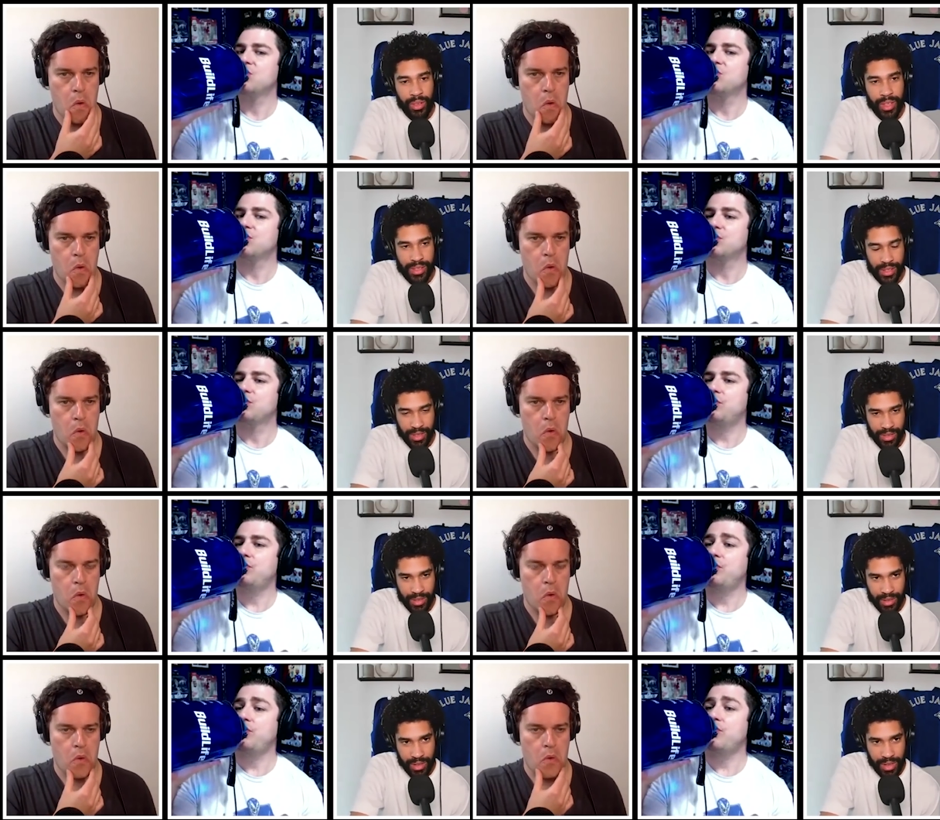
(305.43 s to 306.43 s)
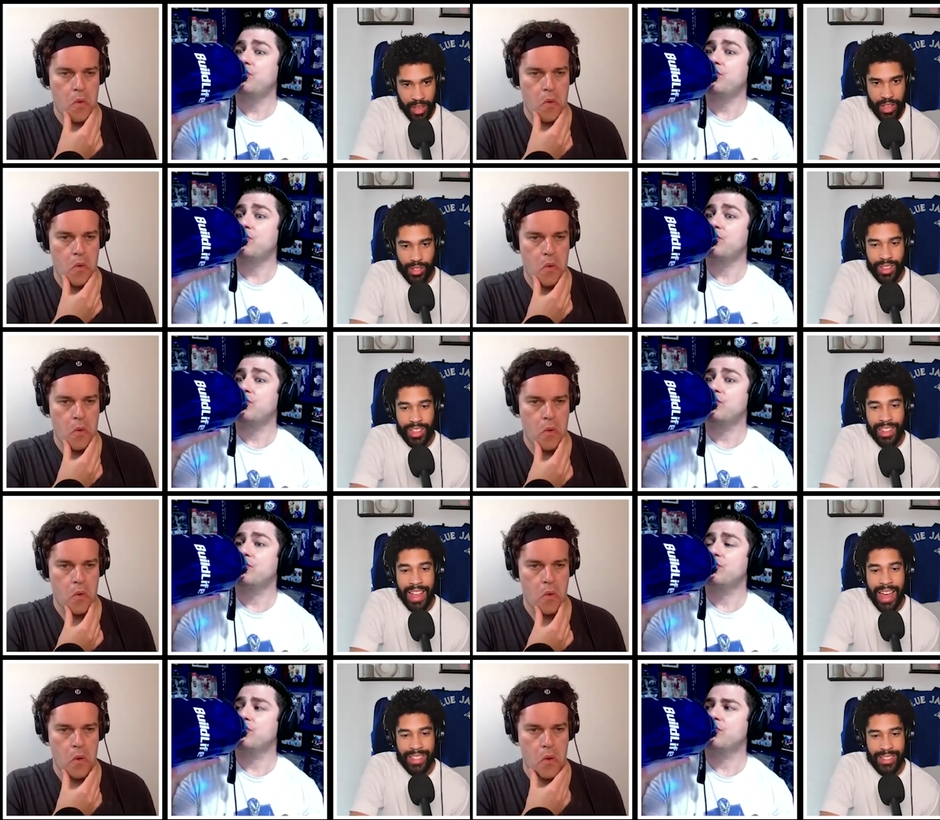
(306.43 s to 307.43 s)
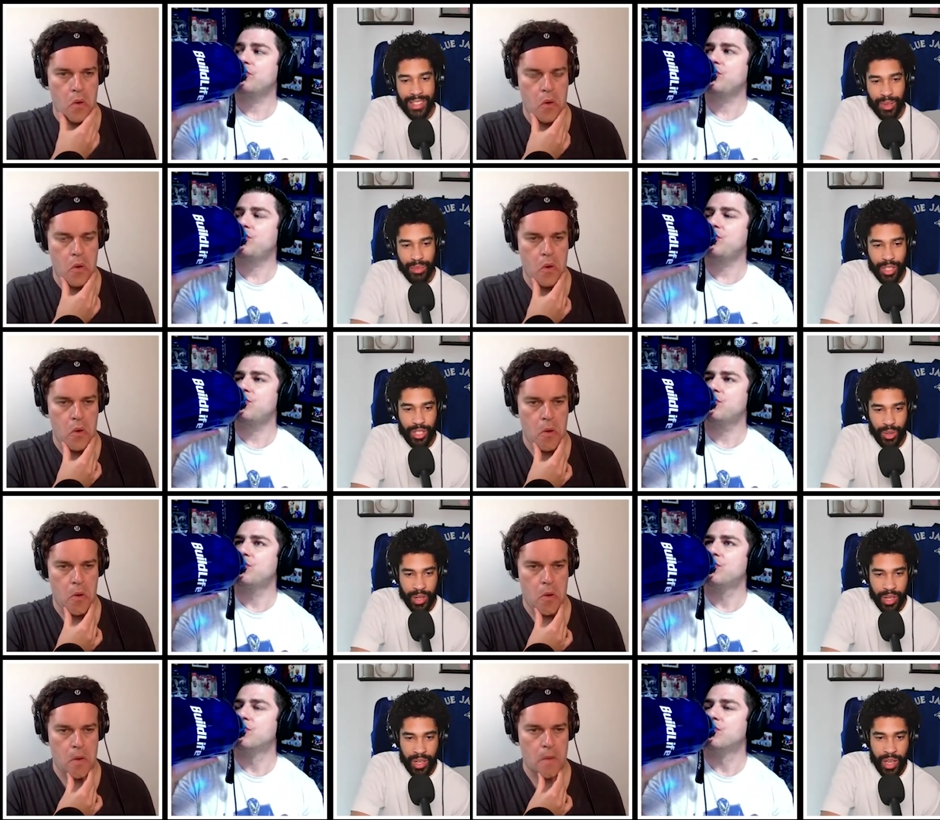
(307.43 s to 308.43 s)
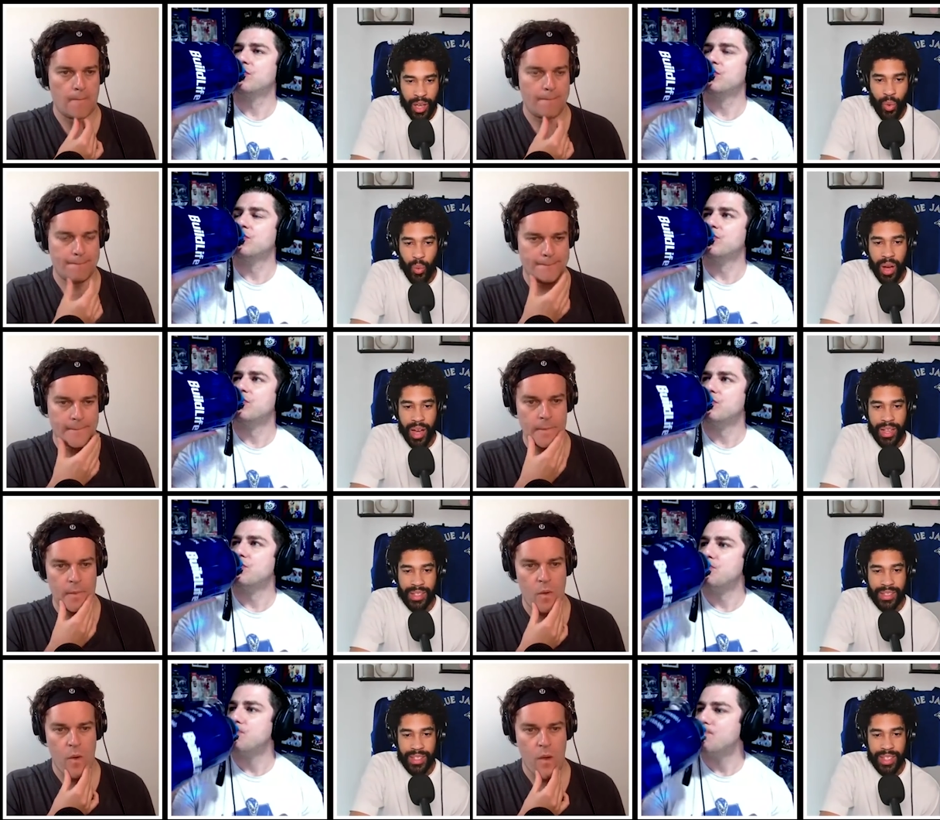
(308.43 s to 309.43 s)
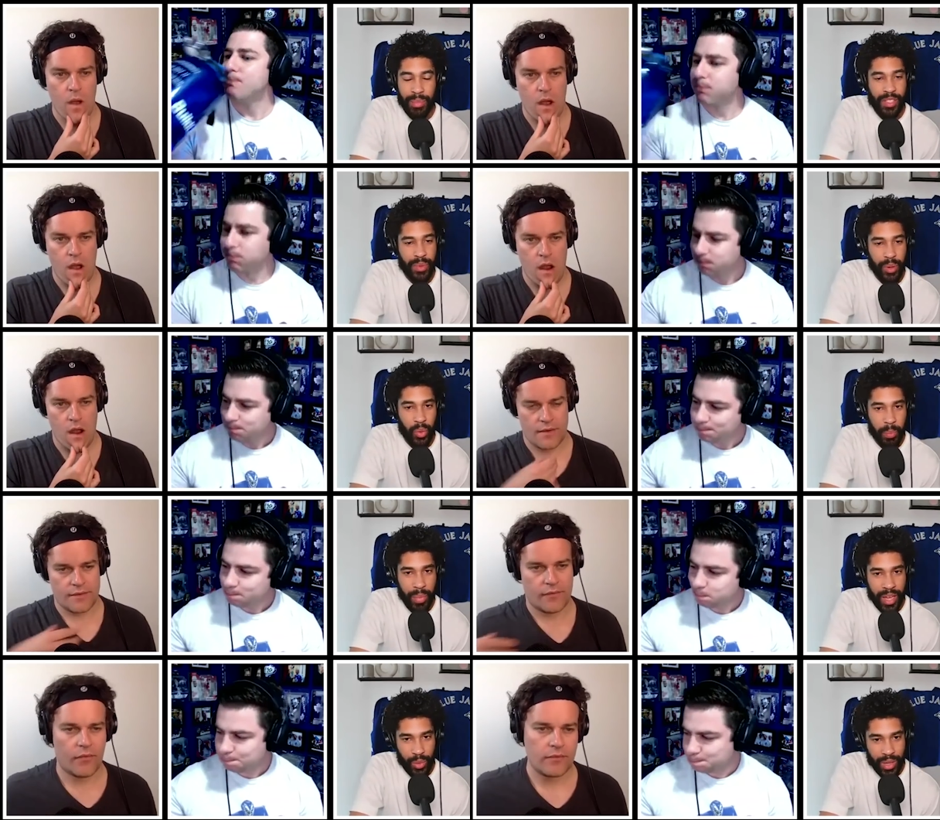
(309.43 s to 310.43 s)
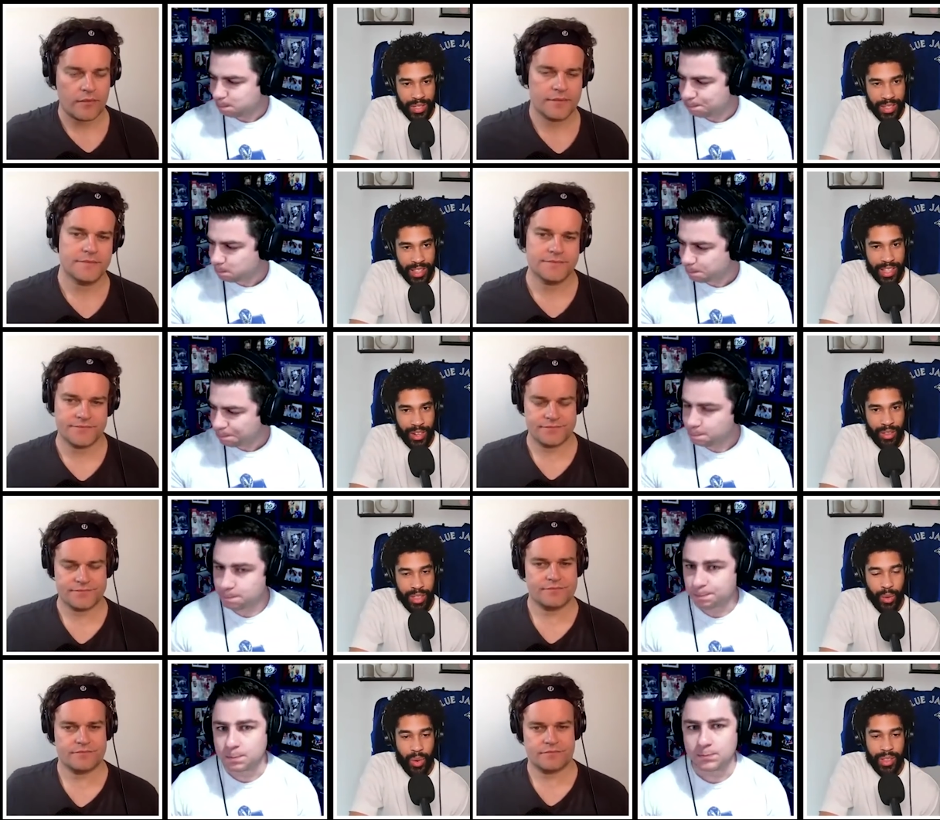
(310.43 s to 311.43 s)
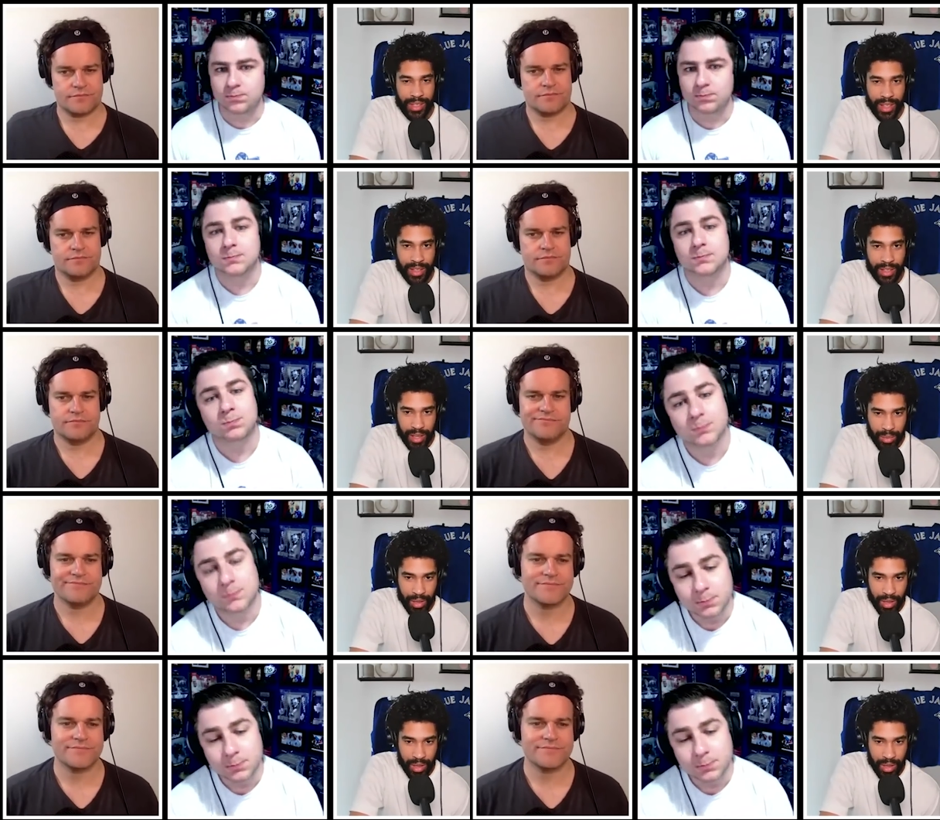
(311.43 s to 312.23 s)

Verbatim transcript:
Speaker 1: this season. So the last team to do it was the Pittsburgh Penguins in the year they won the Stanley Cup.